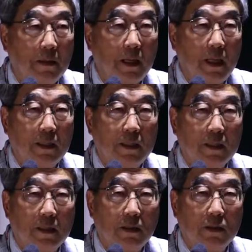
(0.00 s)
And
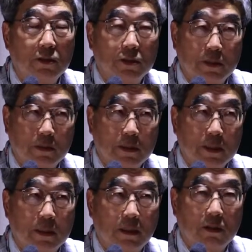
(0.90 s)
also
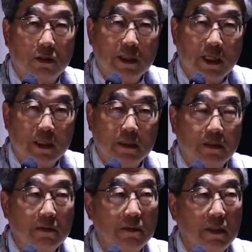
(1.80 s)
that the coordination